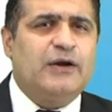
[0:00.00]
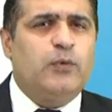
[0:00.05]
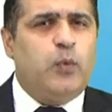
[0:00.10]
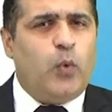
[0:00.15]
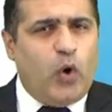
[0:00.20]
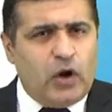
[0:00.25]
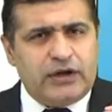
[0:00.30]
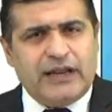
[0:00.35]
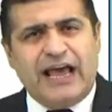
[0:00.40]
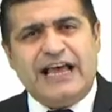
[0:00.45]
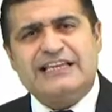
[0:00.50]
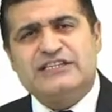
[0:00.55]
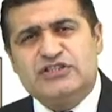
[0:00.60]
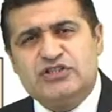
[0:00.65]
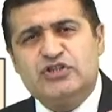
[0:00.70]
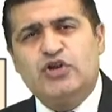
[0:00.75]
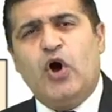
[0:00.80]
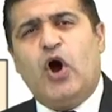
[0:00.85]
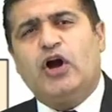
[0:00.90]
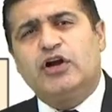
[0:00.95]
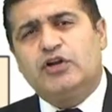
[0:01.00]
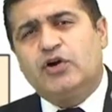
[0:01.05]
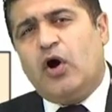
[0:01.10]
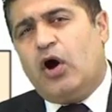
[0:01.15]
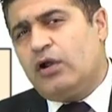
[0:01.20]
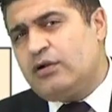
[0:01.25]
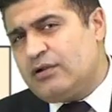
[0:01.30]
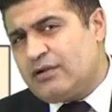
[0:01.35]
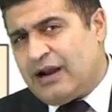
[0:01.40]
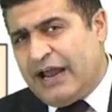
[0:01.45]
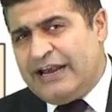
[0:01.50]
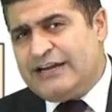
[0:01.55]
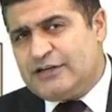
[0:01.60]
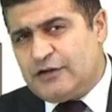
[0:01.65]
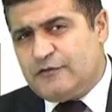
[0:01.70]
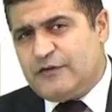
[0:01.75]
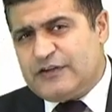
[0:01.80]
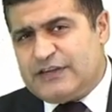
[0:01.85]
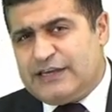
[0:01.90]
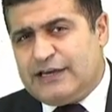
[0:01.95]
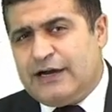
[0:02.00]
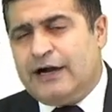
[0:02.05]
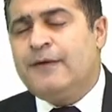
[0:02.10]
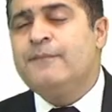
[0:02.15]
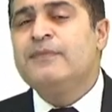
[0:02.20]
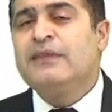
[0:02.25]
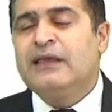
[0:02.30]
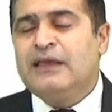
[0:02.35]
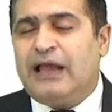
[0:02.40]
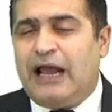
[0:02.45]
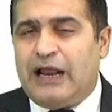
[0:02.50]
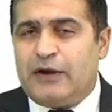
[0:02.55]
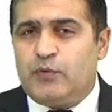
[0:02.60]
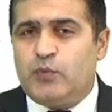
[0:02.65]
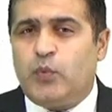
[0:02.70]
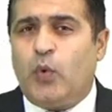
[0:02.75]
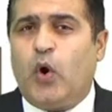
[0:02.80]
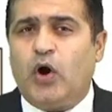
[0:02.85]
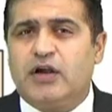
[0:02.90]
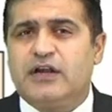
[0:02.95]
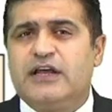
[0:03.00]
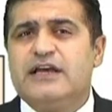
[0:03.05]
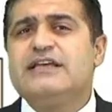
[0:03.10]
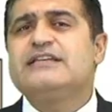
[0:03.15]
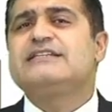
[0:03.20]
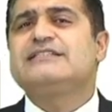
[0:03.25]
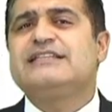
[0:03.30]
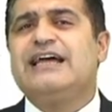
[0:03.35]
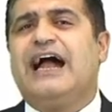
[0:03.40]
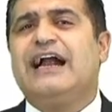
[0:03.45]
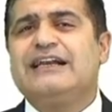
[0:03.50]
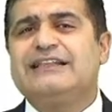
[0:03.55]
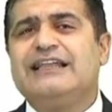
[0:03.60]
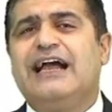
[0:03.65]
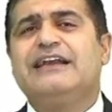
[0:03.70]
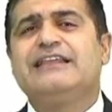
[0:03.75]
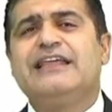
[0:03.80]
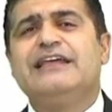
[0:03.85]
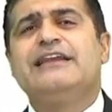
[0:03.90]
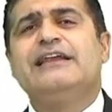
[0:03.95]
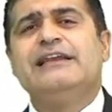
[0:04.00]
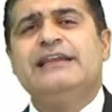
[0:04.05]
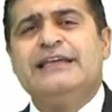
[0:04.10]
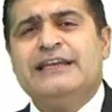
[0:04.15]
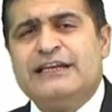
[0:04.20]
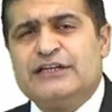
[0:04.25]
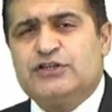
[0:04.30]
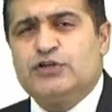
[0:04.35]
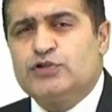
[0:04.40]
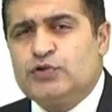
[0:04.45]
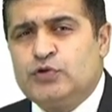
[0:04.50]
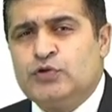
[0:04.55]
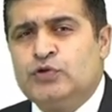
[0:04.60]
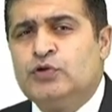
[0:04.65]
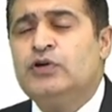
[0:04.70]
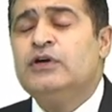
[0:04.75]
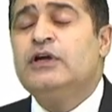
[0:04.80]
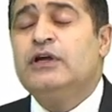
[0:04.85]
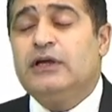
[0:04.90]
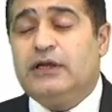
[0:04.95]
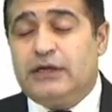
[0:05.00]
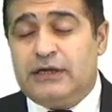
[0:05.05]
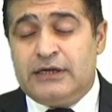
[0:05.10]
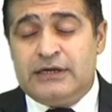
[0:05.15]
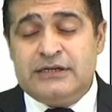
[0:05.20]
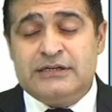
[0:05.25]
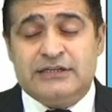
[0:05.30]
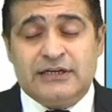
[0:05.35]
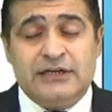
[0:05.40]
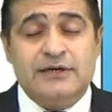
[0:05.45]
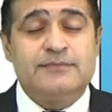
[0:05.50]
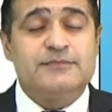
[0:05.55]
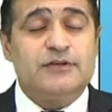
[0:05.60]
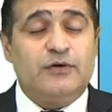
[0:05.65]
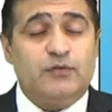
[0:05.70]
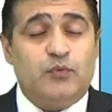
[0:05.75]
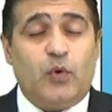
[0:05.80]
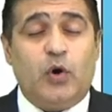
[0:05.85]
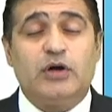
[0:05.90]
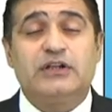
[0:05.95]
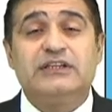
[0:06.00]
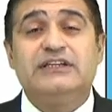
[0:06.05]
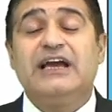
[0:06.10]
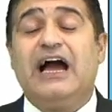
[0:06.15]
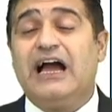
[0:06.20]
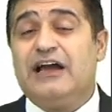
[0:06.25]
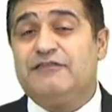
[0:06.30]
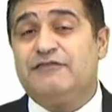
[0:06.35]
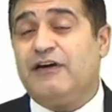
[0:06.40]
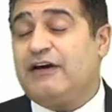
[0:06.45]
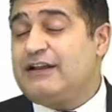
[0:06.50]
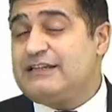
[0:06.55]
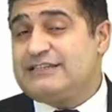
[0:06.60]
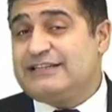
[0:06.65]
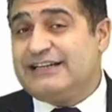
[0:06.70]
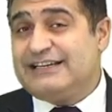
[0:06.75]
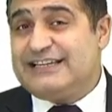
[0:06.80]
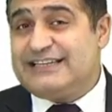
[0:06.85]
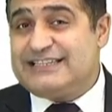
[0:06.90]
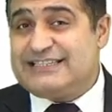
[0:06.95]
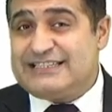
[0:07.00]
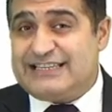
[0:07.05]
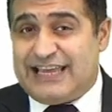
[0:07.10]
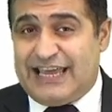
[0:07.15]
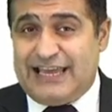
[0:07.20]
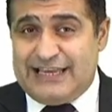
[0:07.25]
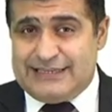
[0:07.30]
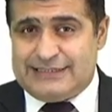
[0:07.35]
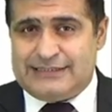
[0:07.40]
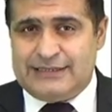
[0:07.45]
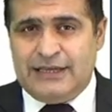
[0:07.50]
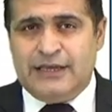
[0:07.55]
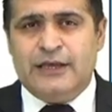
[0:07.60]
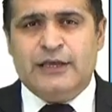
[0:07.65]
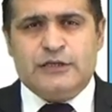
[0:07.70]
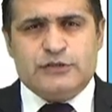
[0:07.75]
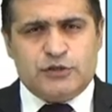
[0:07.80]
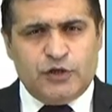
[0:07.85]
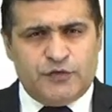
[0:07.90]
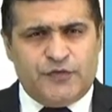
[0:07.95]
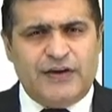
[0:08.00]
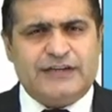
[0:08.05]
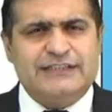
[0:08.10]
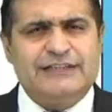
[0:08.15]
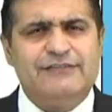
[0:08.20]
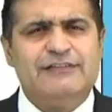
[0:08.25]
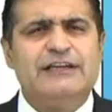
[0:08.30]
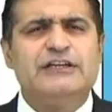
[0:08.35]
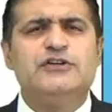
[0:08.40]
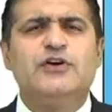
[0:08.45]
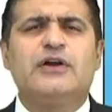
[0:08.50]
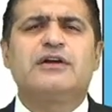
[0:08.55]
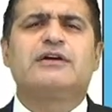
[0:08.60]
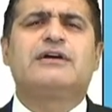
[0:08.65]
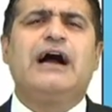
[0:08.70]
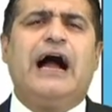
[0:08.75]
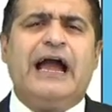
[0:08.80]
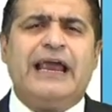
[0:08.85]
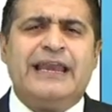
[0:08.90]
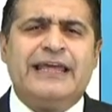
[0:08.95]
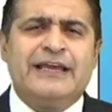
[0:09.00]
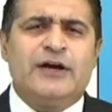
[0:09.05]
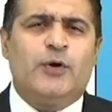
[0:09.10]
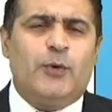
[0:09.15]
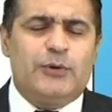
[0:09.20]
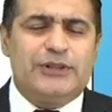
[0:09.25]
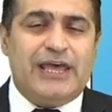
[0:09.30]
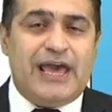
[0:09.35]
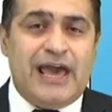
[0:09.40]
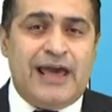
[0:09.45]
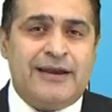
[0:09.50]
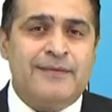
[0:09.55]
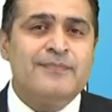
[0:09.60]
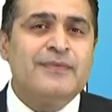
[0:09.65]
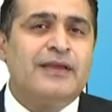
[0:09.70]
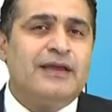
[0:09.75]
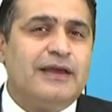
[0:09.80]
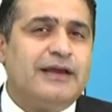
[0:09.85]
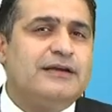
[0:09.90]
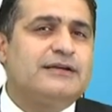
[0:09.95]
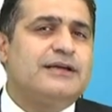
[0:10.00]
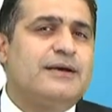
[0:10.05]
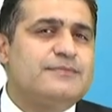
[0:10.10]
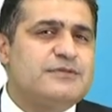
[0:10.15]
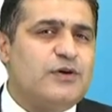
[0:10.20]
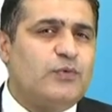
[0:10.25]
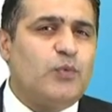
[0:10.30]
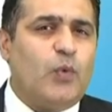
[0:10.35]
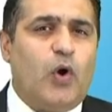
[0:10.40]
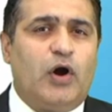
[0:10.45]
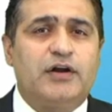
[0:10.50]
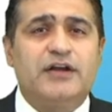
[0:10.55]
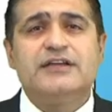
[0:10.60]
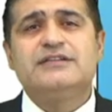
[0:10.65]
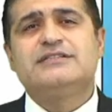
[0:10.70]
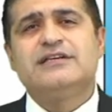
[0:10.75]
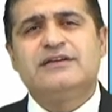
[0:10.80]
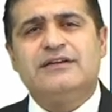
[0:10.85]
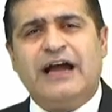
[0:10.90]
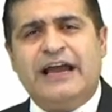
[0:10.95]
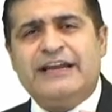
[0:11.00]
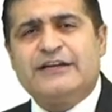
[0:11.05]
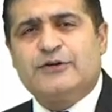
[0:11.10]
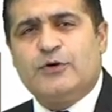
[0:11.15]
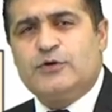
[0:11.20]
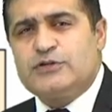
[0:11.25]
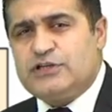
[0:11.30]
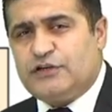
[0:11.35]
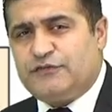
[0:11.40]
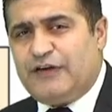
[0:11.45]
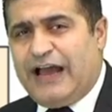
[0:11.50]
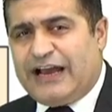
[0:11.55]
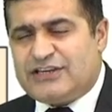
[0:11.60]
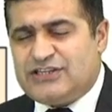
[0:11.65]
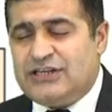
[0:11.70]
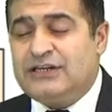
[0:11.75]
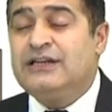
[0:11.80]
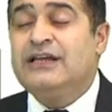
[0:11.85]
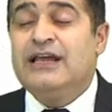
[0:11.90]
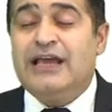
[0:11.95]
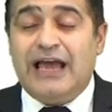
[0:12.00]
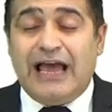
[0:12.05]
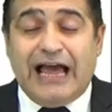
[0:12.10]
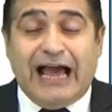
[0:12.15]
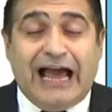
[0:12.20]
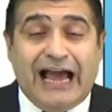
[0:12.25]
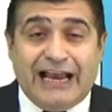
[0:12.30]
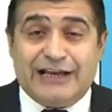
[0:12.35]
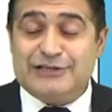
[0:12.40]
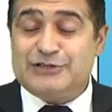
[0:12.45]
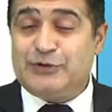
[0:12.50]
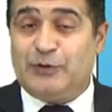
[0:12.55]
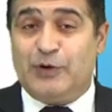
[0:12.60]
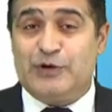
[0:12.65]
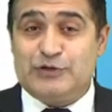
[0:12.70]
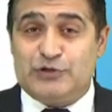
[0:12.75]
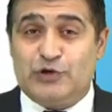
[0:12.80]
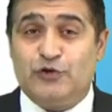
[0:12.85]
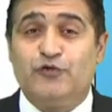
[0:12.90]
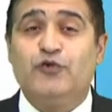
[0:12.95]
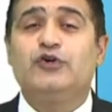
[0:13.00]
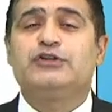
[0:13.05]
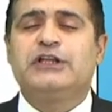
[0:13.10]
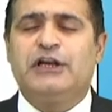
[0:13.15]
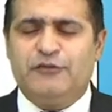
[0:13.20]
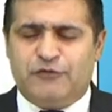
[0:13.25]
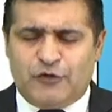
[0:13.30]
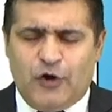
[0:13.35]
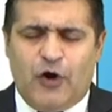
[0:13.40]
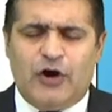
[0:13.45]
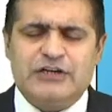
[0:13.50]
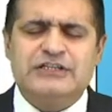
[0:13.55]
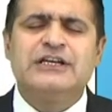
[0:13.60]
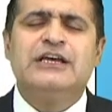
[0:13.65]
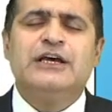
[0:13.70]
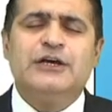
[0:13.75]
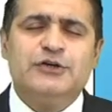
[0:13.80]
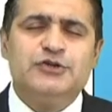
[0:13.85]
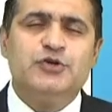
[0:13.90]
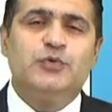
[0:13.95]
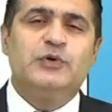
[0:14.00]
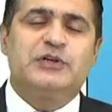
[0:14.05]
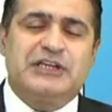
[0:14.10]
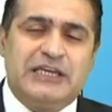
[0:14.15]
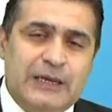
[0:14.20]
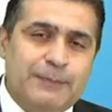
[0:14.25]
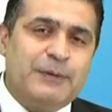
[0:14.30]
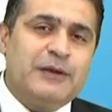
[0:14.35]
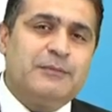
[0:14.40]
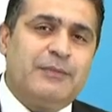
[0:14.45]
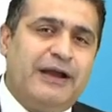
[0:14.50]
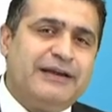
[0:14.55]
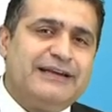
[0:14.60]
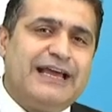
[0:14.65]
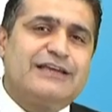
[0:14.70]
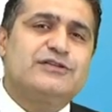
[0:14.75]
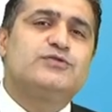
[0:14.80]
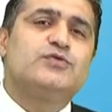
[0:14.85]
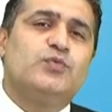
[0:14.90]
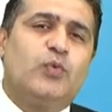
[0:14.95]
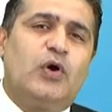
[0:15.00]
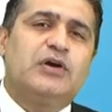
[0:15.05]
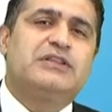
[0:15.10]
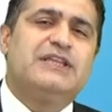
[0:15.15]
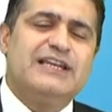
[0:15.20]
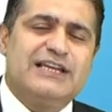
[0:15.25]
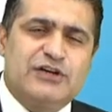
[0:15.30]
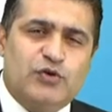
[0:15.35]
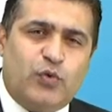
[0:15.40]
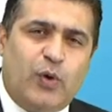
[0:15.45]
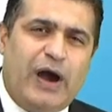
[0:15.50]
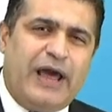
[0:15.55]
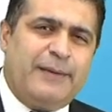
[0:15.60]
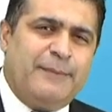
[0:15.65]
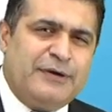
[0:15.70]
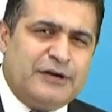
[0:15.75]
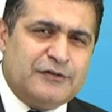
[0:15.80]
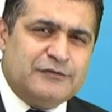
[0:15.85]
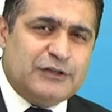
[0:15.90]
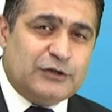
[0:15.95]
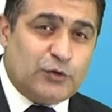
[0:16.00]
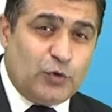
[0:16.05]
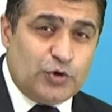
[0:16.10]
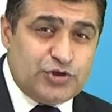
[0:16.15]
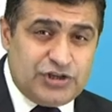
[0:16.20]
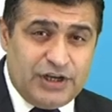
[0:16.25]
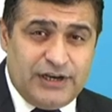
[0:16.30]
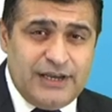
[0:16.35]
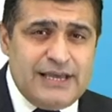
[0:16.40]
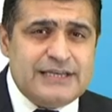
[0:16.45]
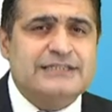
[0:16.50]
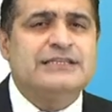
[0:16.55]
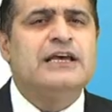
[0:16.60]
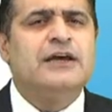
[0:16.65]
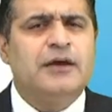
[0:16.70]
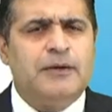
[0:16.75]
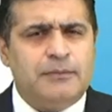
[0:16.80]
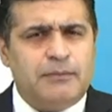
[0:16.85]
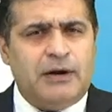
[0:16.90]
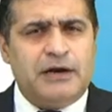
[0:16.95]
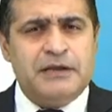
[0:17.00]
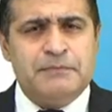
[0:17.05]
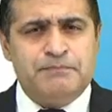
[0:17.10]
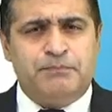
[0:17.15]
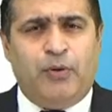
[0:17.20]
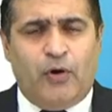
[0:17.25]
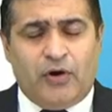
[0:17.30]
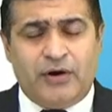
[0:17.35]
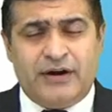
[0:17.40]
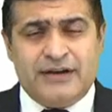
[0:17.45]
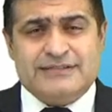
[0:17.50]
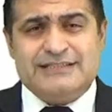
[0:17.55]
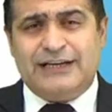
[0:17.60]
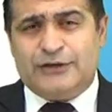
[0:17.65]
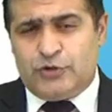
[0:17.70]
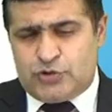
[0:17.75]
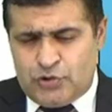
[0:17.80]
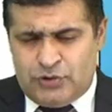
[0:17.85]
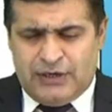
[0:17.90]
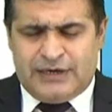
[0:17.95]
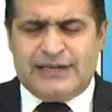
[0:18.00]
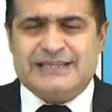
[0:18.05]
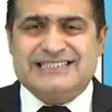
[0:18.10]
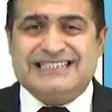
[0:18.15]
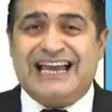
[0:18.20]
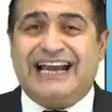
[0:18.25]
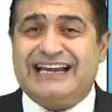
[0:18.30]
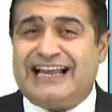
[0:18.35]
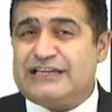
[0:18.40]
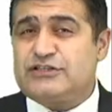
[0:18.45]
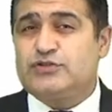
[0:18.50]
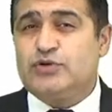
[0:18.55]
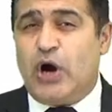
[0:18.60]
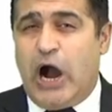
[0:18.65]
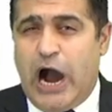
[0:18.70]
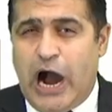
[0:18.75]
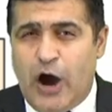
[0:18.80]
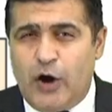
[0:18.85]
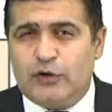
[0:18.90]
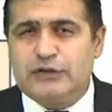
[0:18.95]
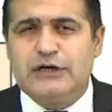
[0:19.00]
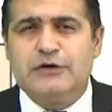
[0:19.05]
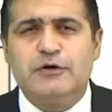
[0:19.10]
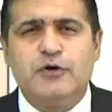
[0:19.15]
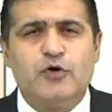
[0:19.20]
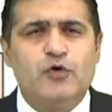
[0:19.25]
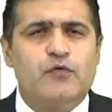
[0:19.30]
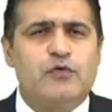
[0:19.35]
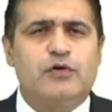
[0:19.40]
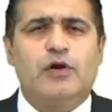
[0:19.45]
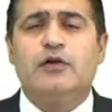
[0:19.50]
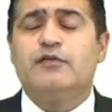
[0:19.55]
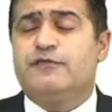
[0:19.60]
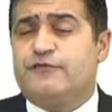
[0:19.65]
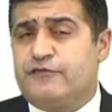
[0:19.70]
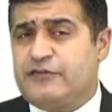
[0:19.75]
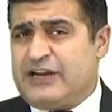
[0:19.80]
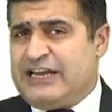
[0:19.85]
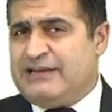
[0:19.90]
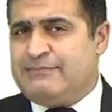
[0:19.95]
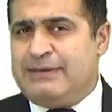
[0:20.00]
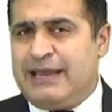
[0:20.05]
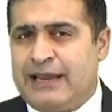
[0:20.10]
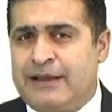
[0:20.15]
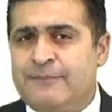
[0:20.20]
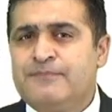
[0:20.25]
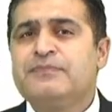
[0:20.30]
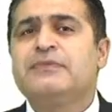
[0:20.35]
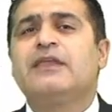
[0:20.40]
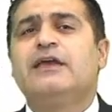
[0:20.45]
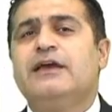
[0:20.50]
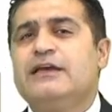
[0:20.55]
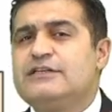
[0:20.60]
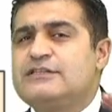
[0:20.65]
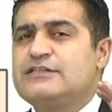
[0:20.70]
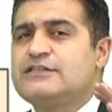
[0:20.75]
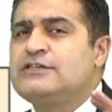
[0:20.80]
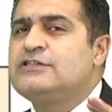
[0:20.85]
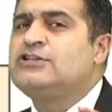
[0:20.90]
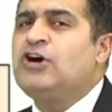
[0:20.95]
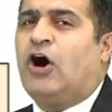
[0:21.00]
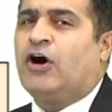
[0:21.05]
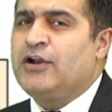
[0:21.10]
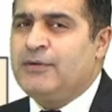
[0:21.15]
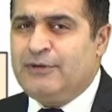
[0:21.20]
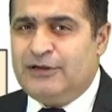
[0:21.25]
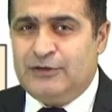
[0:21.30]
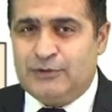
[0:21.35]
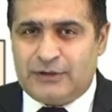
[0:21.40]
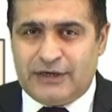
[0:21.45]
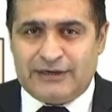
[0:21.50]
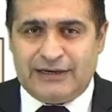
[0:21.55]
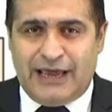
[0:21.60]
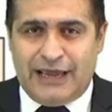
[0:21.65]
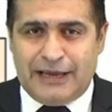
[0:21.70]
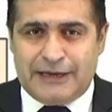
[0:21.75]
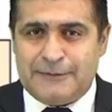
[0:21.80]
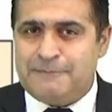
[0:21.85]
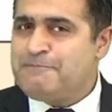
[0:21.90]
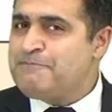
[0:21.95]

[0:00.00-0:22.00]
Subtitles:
what has not gone right over here and what is that that they really need to do in terms of what the IFRS really says. So effectively you are guiding over there in terms of what is the right course of action and so on and so forth. And of course, you would keep in mind as to what the requirement of the question is, but important is that you should understand as to how the overall framing is gonna be looking like.